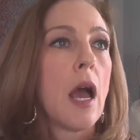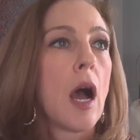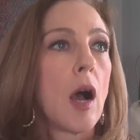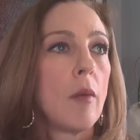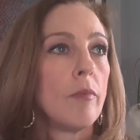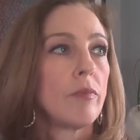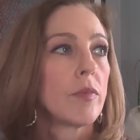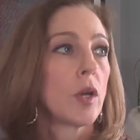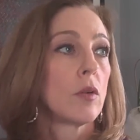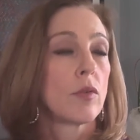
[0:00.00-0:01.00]

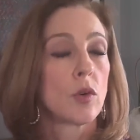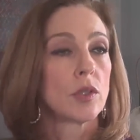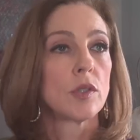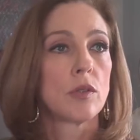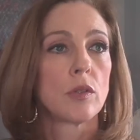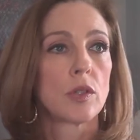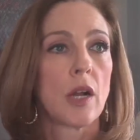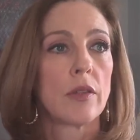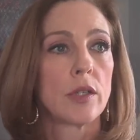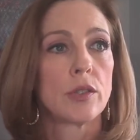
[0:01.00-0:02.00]
Though, of course, those are
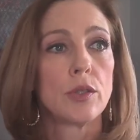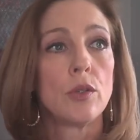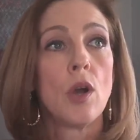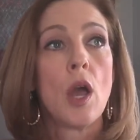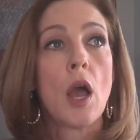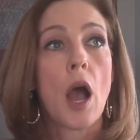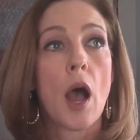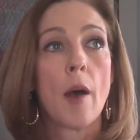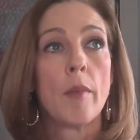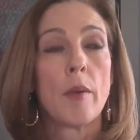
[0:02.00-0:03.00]
out there too.
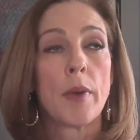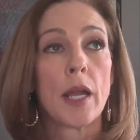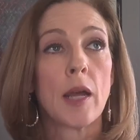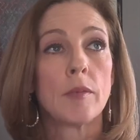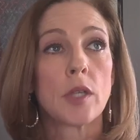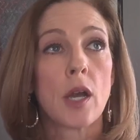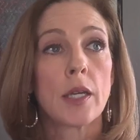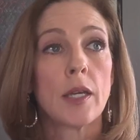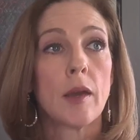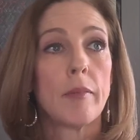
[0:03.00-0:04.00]
But I'm
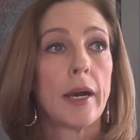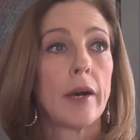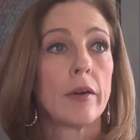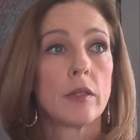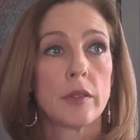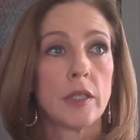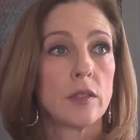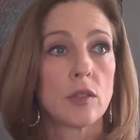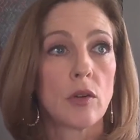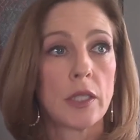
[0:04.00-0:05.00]
talking about
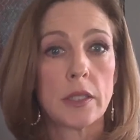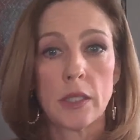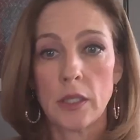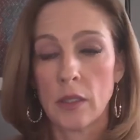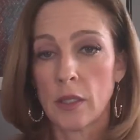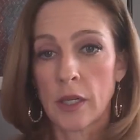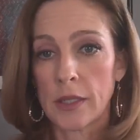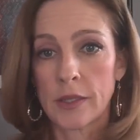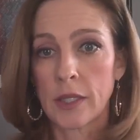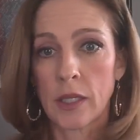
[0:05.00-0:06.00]
these crazy
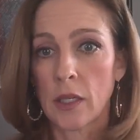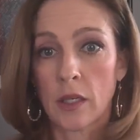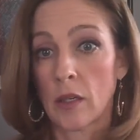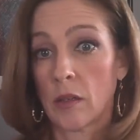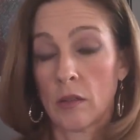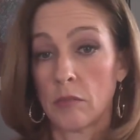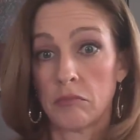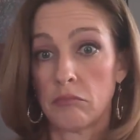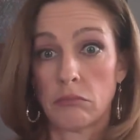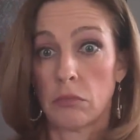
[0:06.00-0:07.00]
guns that can kill,
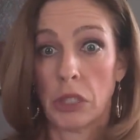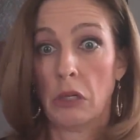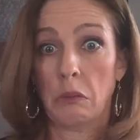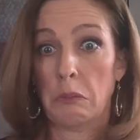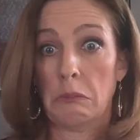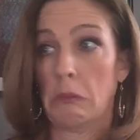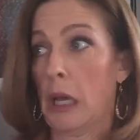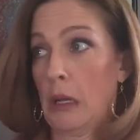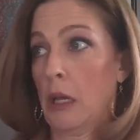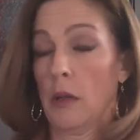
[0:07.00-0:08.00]

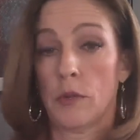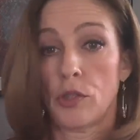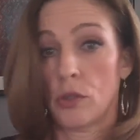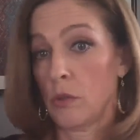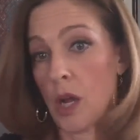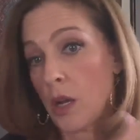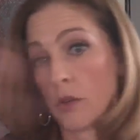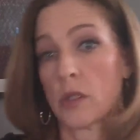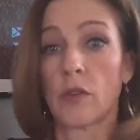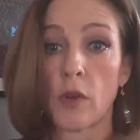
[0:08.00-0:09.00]
shoot
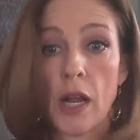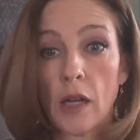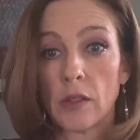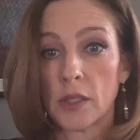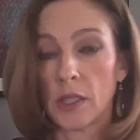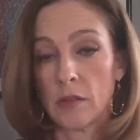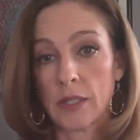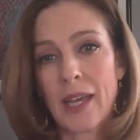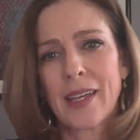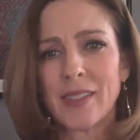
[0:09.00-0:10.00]
hundreds of rounds in
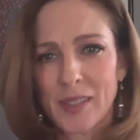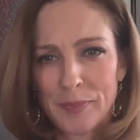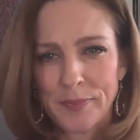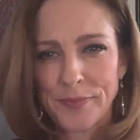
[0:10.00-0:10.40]
seconds.